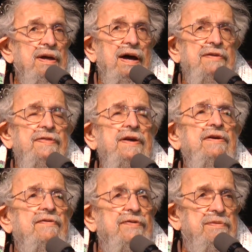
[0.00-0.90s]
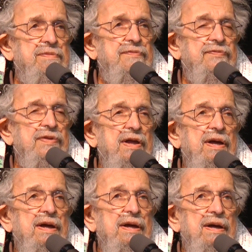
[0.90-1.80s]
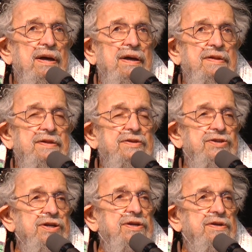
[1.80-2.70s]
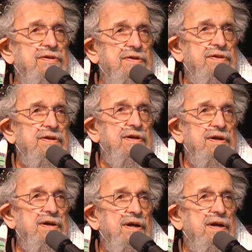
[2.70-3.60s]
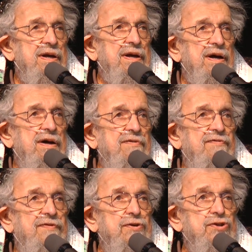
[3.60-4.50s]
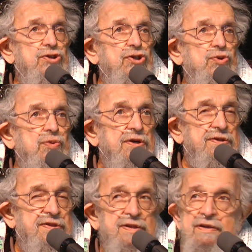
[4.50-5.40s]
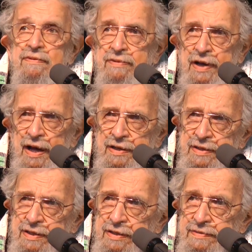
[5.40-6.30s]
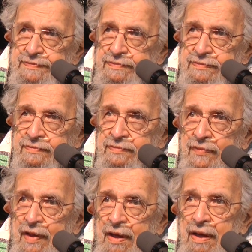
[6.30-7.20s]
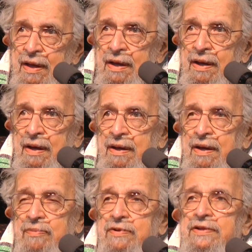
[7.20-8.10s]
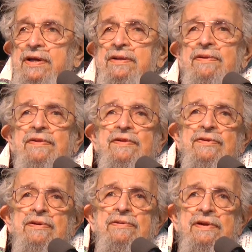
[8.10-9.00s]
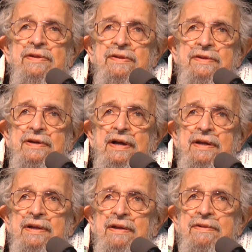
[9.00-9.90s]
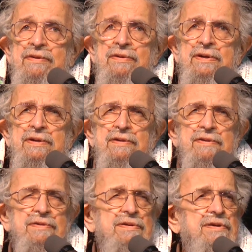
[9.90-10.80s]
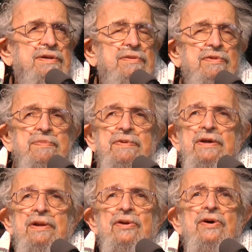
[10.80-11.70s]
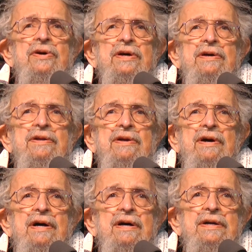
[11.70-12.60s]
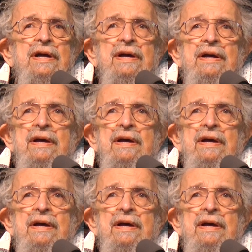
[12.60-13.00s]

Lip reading: I think of him as the genius of virtuous reality. He would tell you stories, and as you heard the story, there would be a longing in your heart